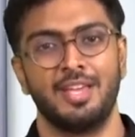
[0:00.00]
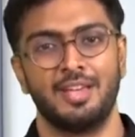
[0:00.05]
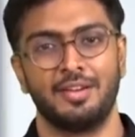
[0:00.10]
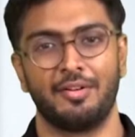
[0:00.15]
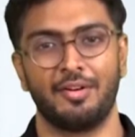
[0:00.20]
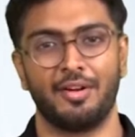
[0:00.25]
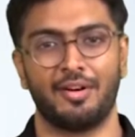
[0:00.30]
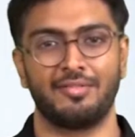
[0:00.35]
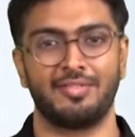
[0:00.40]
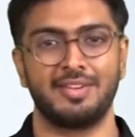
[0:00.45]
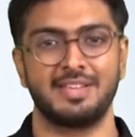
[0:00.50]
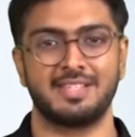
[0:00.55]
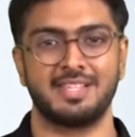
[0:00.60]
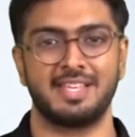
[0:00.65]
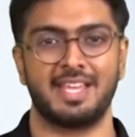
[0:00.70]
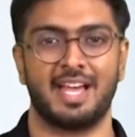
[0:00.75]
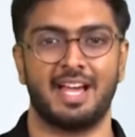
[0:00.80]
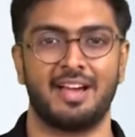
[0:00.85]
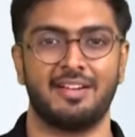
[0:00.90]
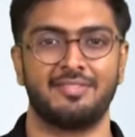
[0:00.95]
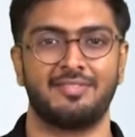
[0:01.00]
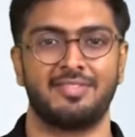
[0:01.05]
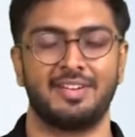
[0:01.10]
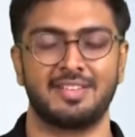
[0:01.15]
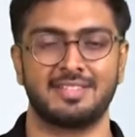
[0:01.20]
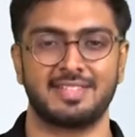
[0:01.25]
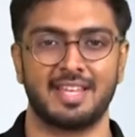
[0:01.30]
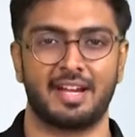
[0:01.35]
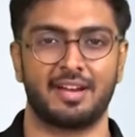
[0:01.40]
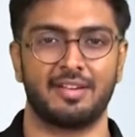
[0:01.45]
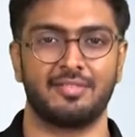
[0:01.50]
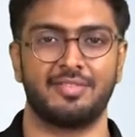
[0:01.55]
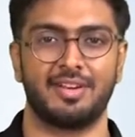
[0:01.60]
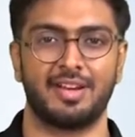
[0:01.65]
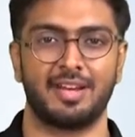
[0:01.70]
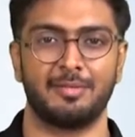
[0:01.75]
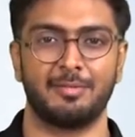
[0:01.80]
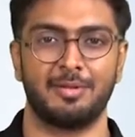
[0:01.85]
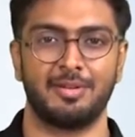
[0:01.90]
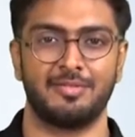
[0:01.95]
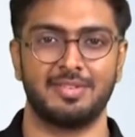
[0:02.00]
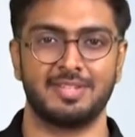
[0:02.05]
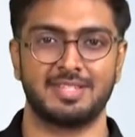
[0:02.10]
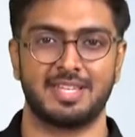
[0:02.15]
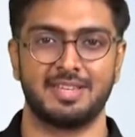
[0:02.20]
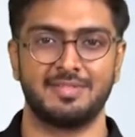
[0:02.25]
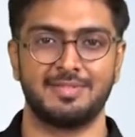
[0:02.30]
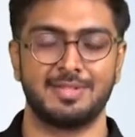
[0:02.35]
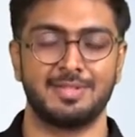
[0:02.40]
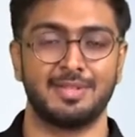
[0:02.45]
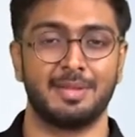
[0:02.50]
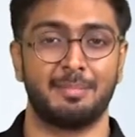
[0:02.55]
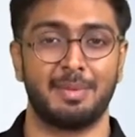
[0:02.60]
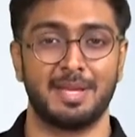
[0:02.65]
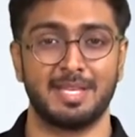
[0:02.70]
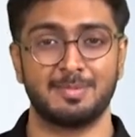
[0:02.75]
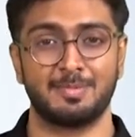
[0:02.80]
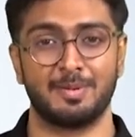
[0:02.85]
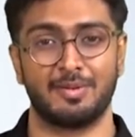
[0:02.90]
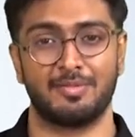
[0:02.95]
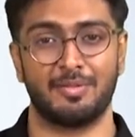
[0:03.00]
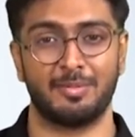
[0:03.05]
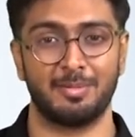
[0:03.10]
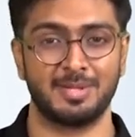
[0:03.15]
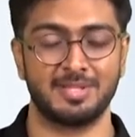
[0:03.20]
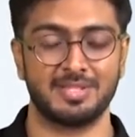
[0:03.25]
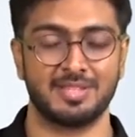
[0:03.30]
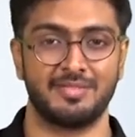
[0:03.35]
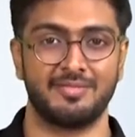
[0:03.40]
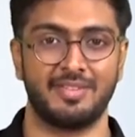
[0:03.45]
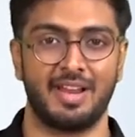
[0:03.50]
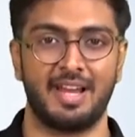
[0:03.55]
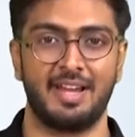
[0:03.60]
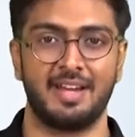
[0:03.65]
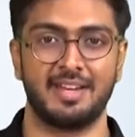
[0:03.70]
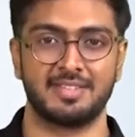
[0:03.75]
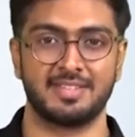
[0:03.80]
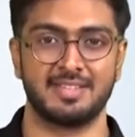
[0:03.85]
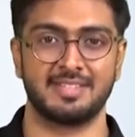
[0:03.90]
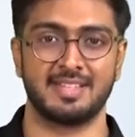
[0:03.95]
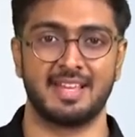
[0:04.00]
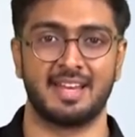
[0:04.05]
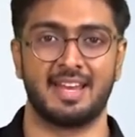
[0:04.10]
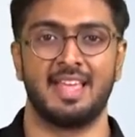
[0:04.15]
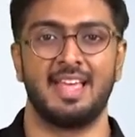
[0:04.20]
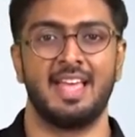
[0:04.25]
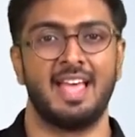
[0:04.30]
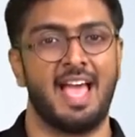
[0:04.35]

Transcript: you will obviously have a set of variable which gives you the best performance on validation set